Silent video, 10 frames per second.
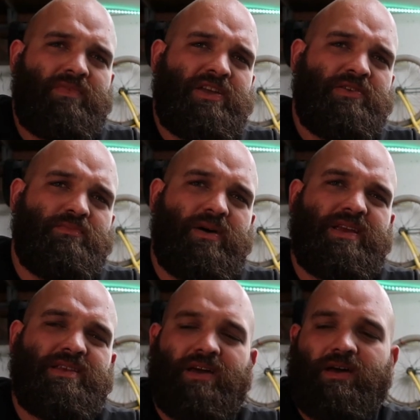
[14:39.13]
you
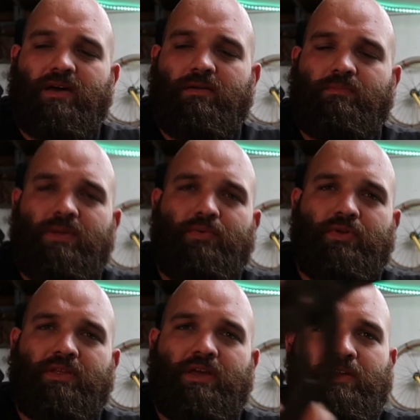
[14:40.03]
might not be
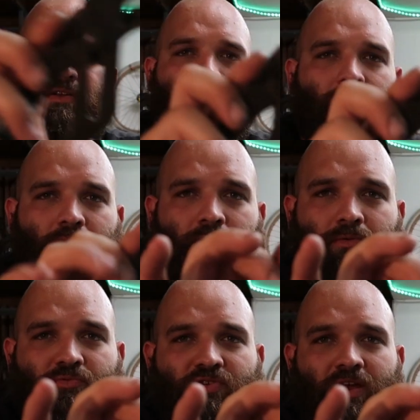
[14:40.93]
able to get
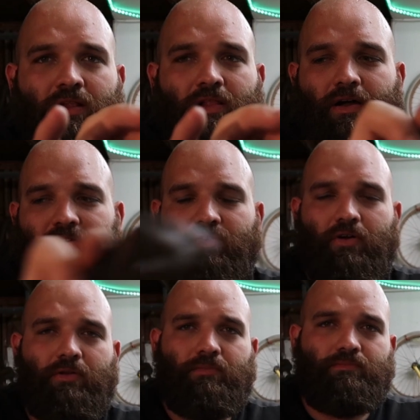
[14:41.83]
your Channellocks
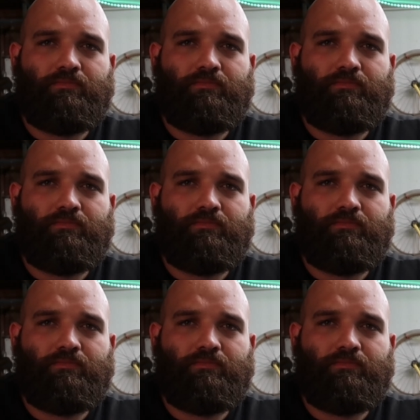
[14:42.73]
on.